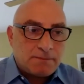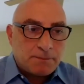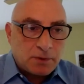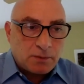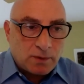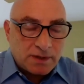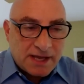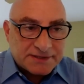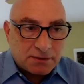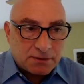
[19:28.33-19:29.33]
put one
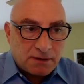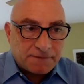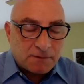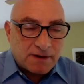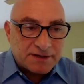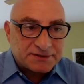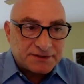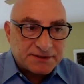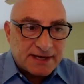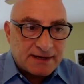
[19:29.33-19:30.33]
last call for
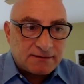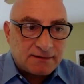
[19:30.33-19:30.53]
questions out.